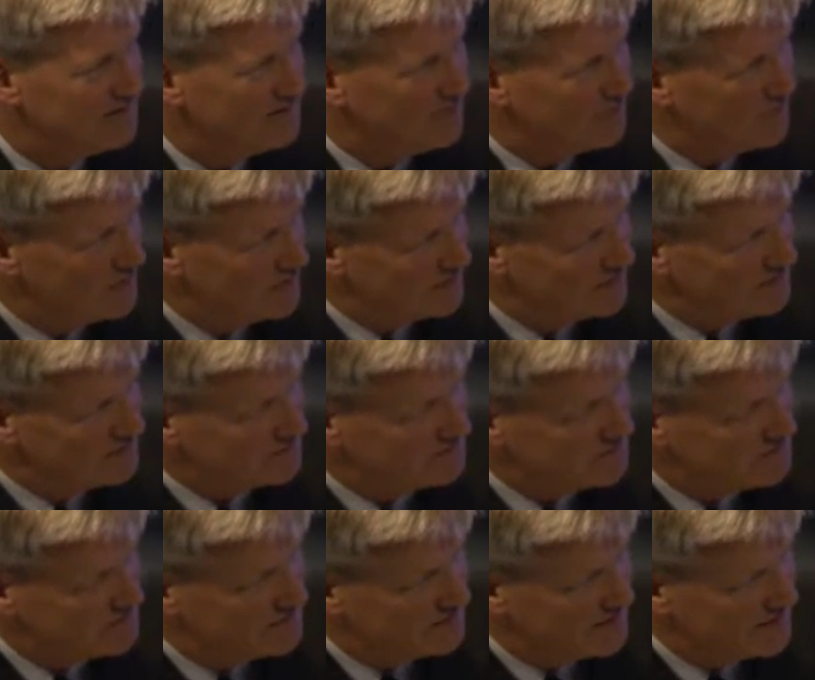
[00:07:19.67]
Well,
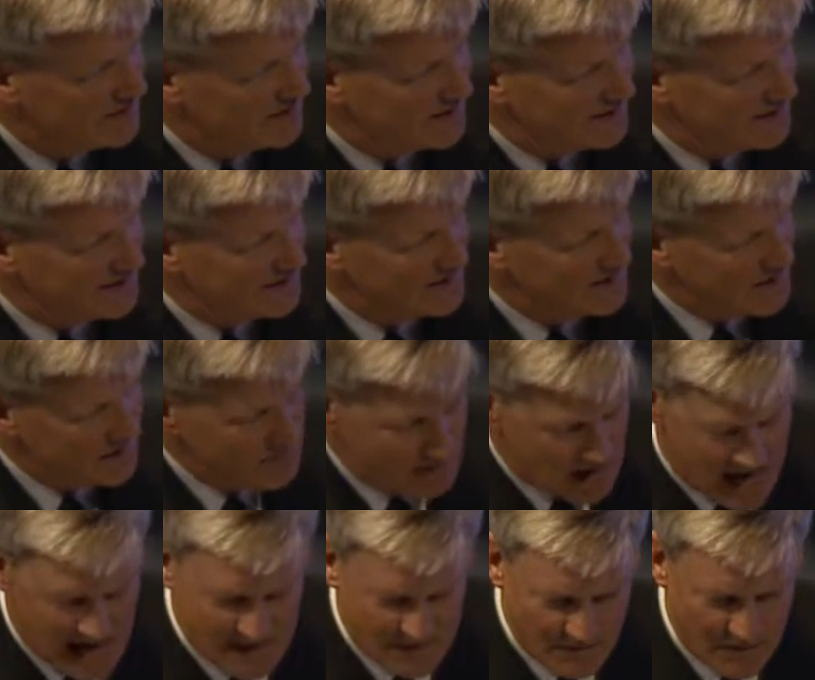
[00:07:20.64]
in
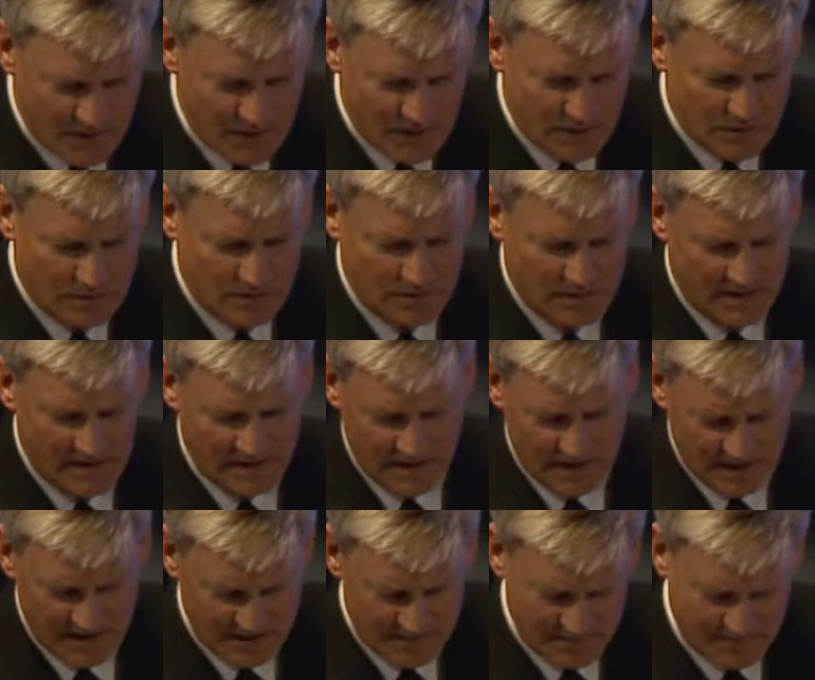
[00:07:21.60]
my view and
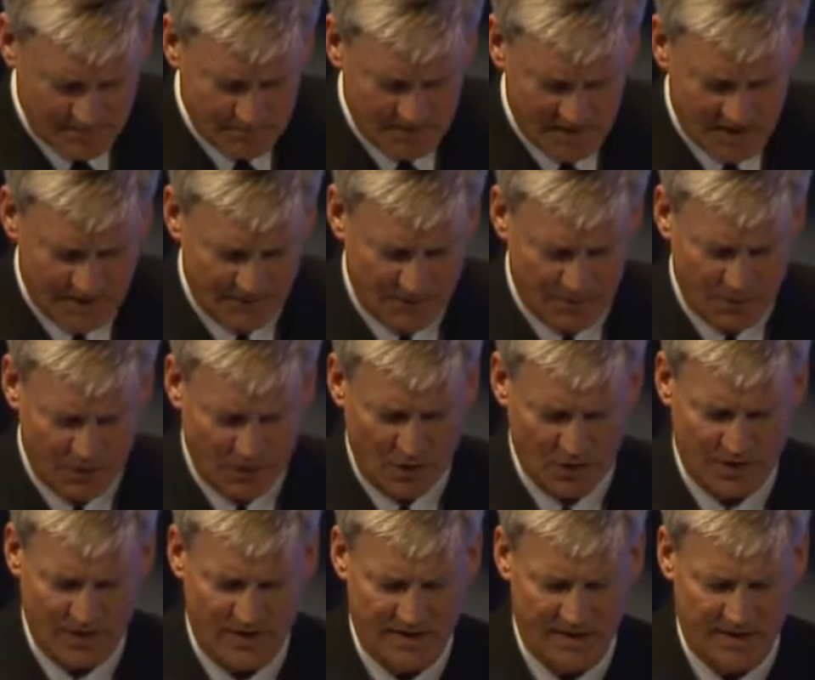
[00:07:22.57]
the kind of
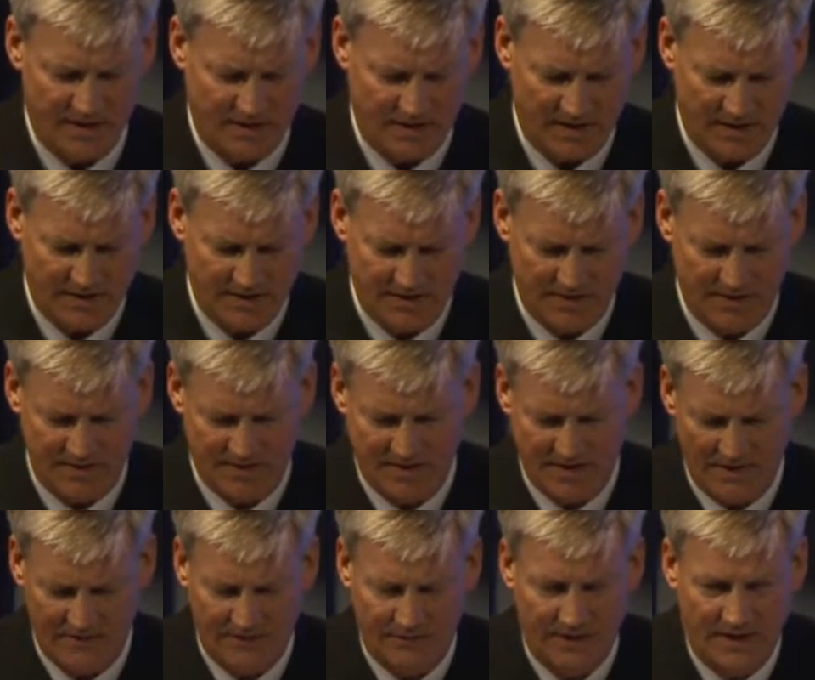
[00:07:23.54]
approach I took as the
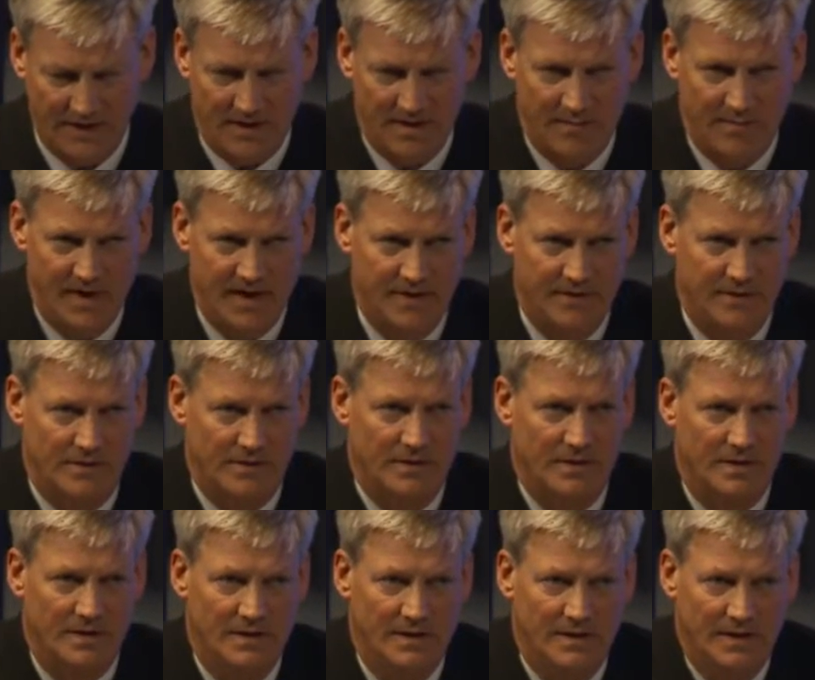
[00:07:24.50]
7th Fleet commander,
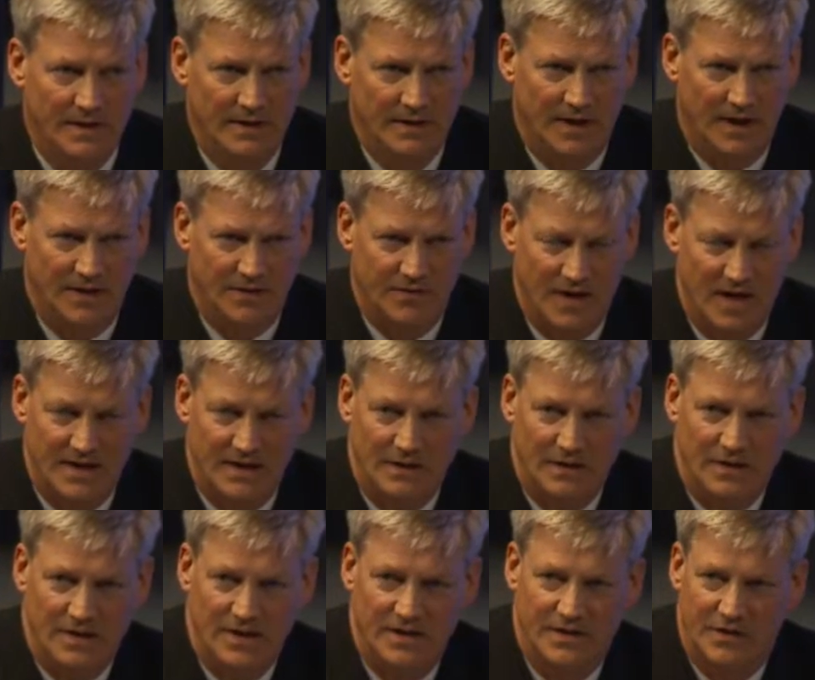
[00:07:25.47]
I tried to
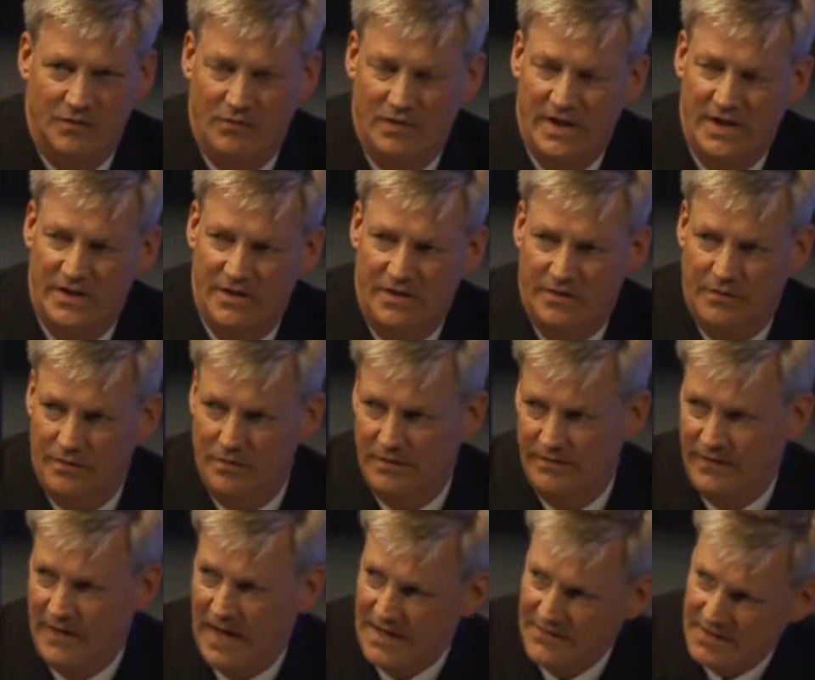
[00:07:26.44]
look at the region through a
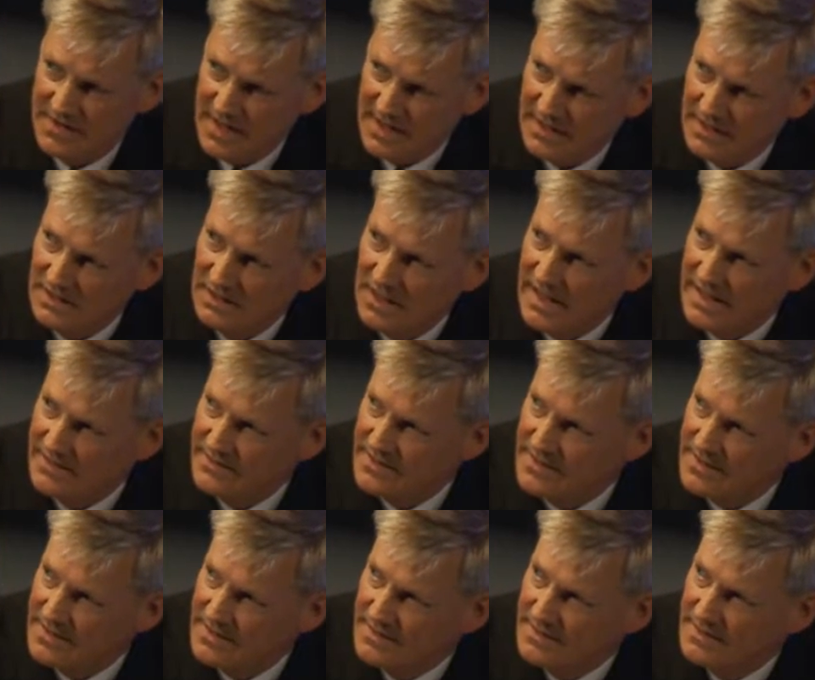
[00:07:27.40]
five-sided
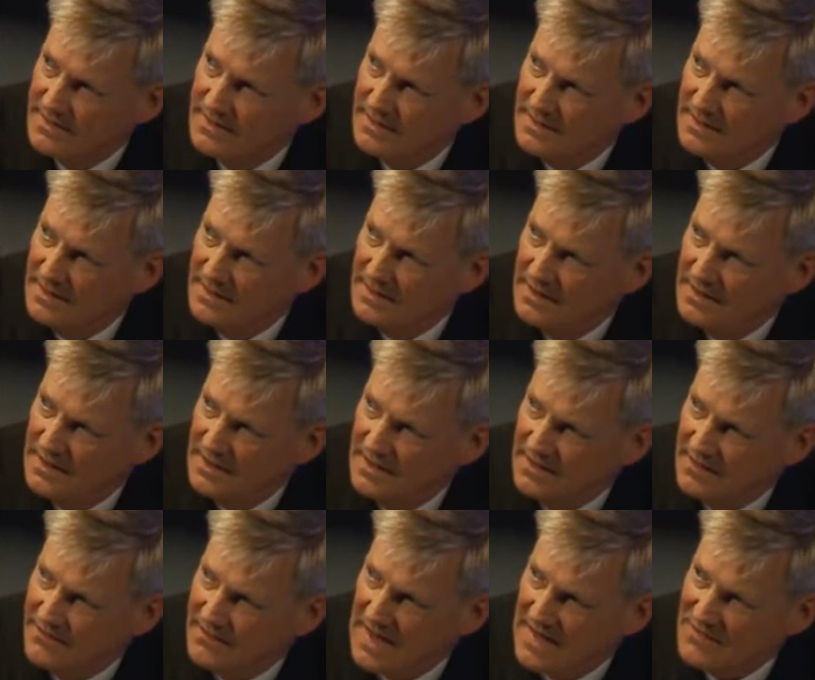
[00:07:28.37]
lens.
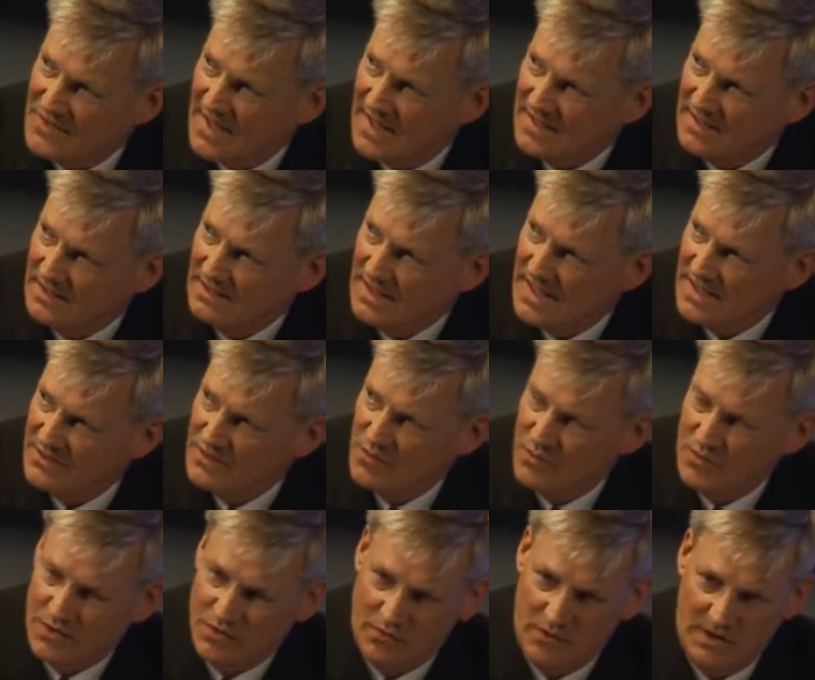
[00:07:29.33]
And the five-sided lens
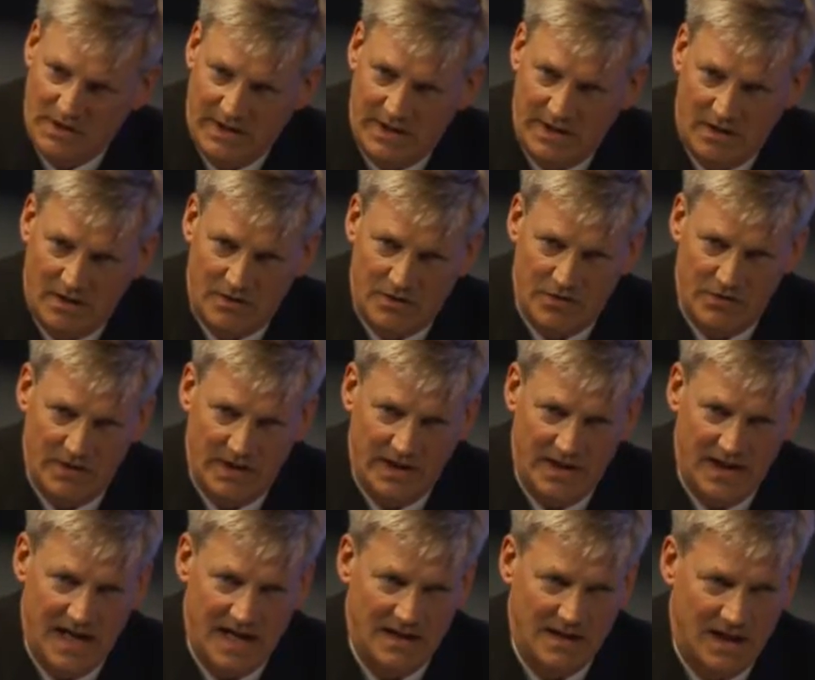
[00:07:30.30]
was really our
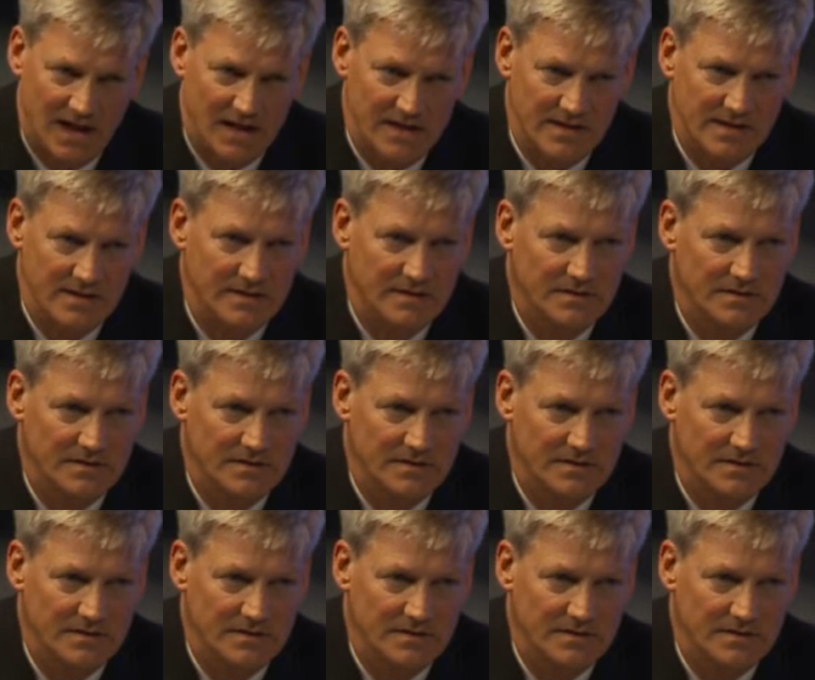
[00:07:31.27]
treaty allies: